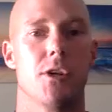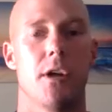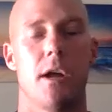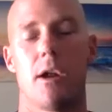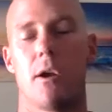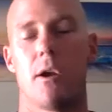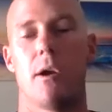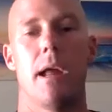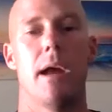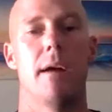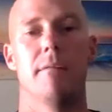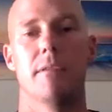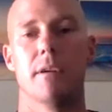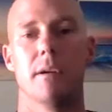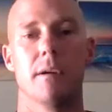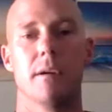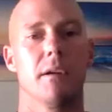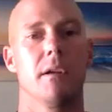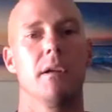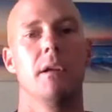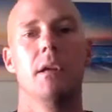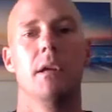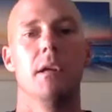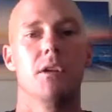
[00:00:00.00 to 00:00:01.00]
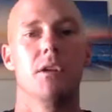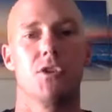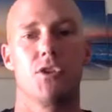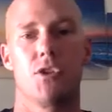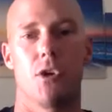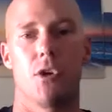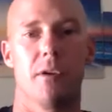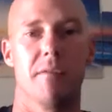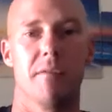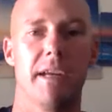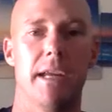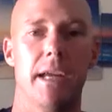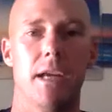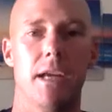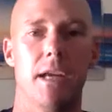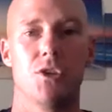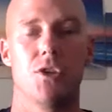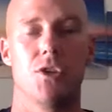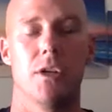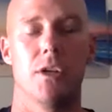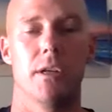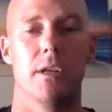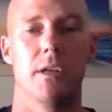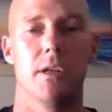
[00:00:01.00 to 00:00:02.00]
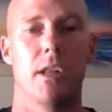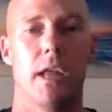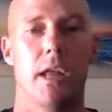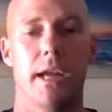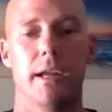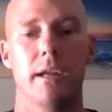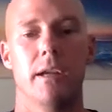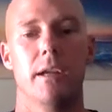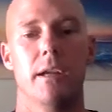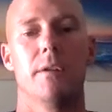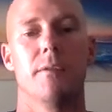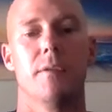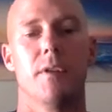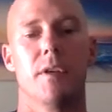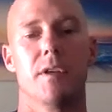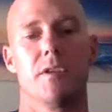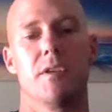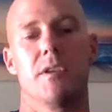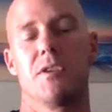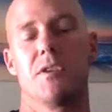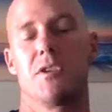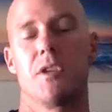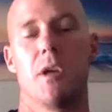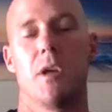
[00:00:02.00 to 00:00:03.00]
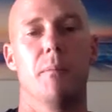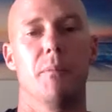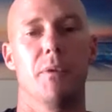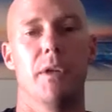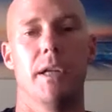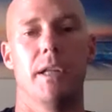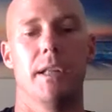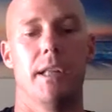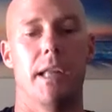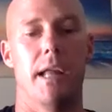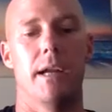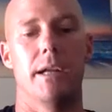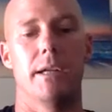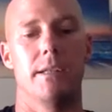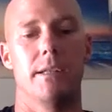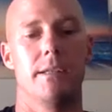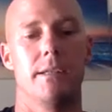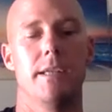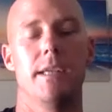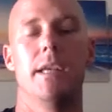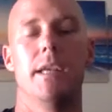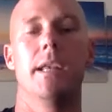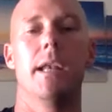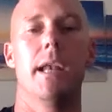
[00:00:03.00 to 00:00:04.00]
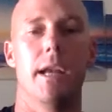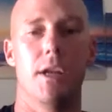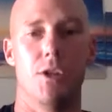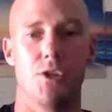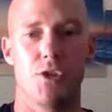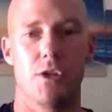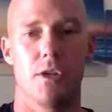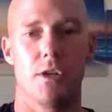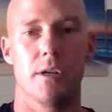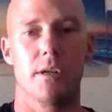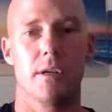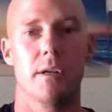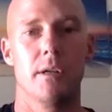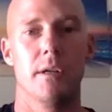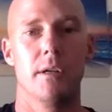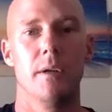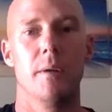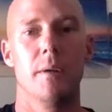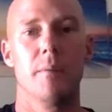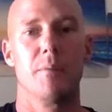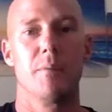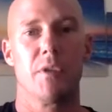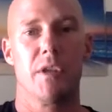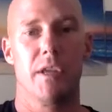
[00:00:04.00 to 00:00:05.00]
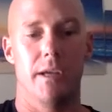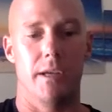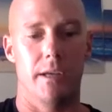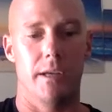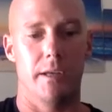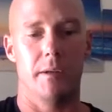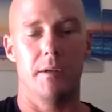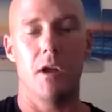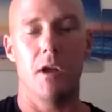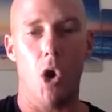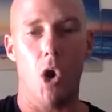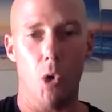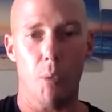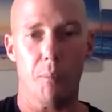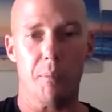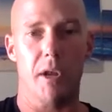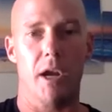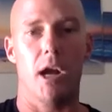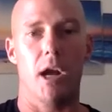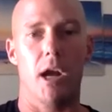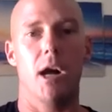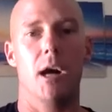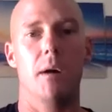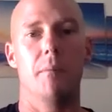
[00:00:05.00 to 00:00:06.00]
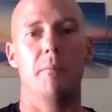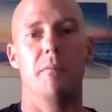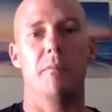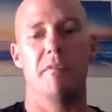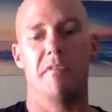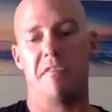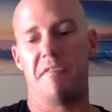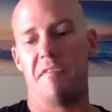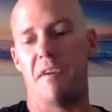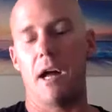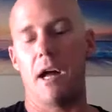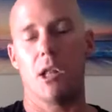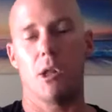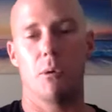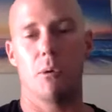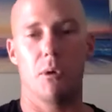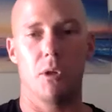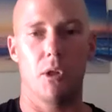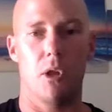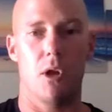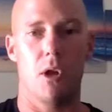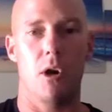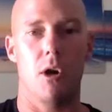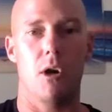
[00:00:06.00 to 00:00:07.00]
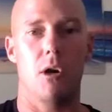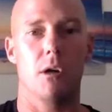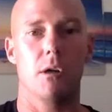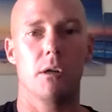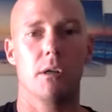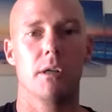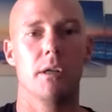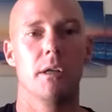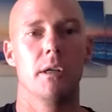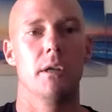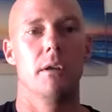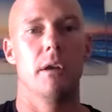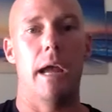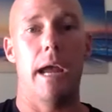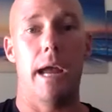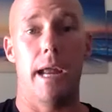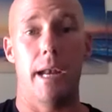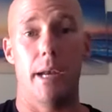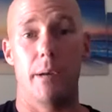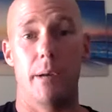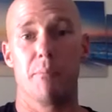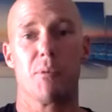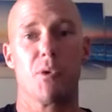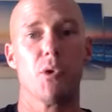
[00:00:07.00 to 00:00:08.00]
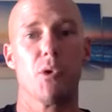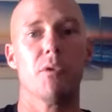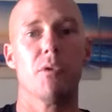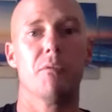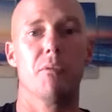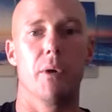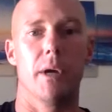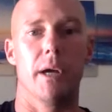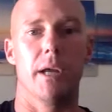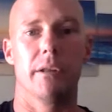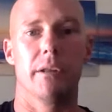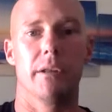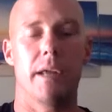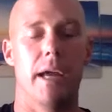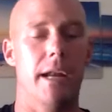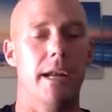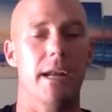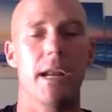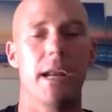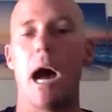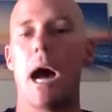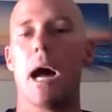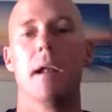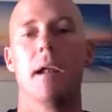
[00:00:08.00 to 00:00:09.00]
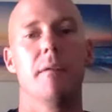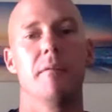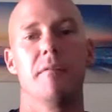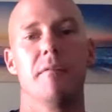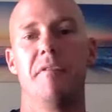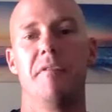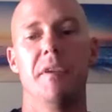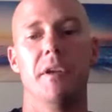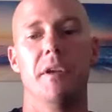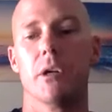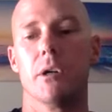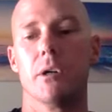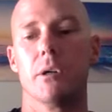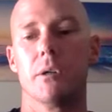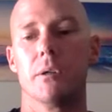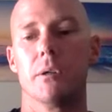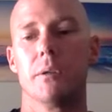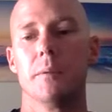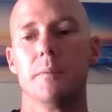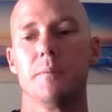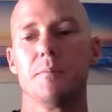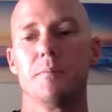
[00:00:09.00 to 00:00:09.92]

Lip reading: I don't have a certification. Like, this is something that a teenager could open up, follow along, and improve with, and not feel